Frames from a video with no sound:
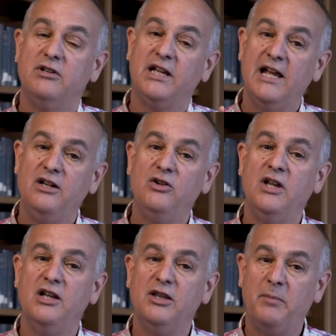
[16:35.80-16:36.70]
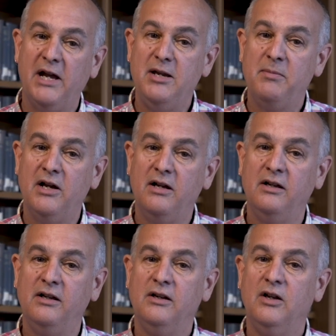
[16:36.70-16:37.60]
again, looking at the paper,
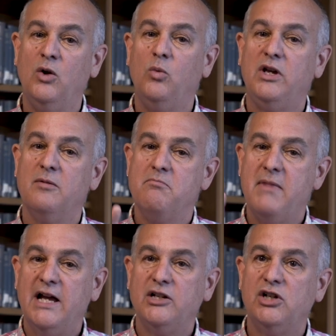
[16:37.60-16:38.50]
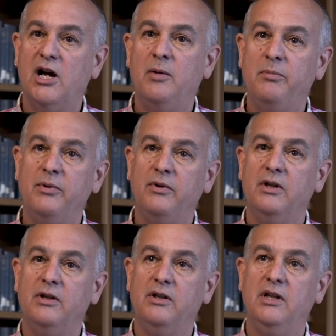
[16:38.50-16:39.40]
we can match up
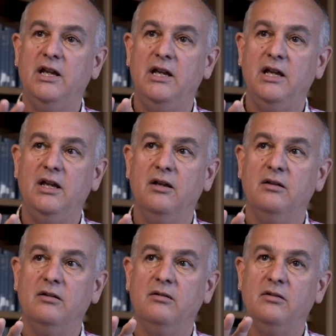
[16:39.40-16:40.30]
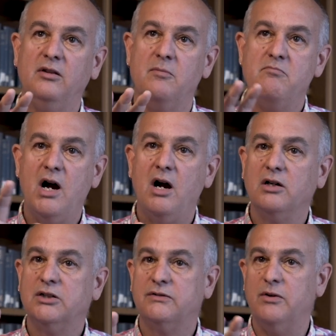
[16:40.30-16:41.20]
the
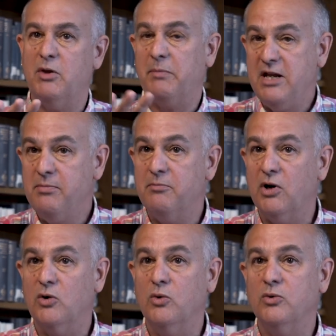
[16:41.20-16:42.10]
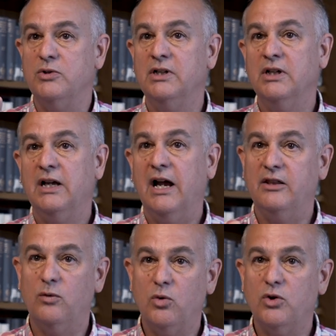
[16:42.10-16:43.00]
marks from the paper mould
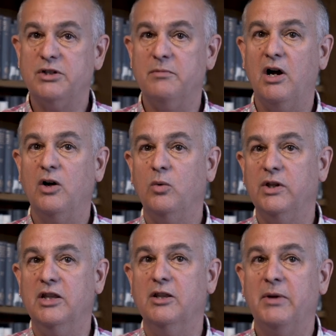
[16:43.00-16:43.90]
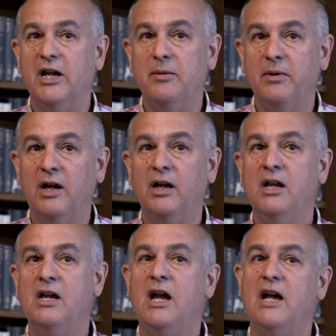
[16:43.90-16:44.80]
and the watermark within the paper
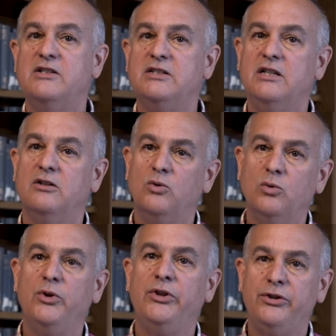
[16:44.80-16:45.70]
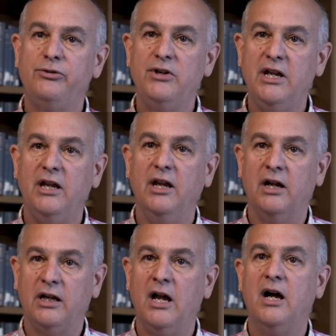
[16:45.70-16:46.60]
and see that all 3 are
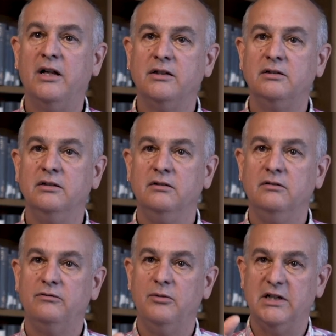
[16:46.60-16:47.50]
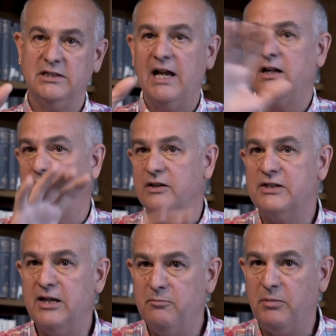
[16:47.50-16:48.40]
cut from exactly the
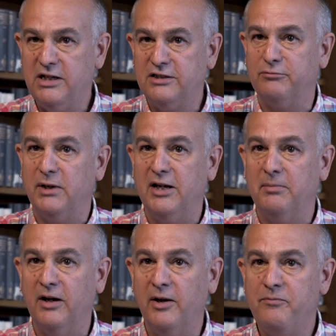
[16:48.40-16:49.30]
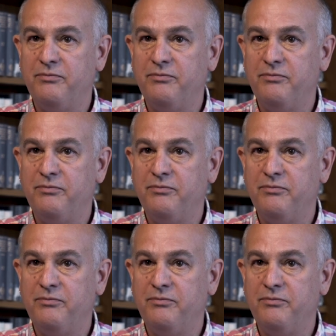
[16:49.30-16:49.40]
same piece of paper